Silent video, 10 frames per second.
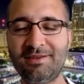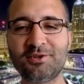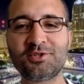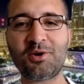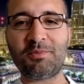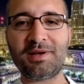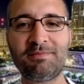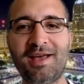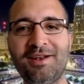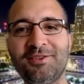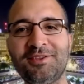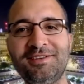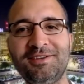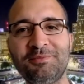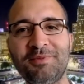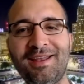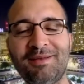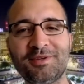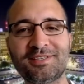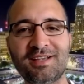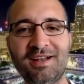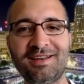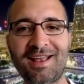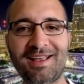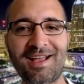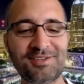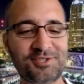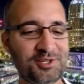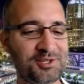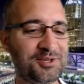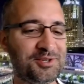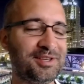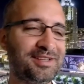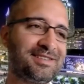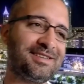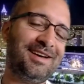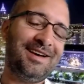there's nobody better than you, man. I'm excited I got you to do this.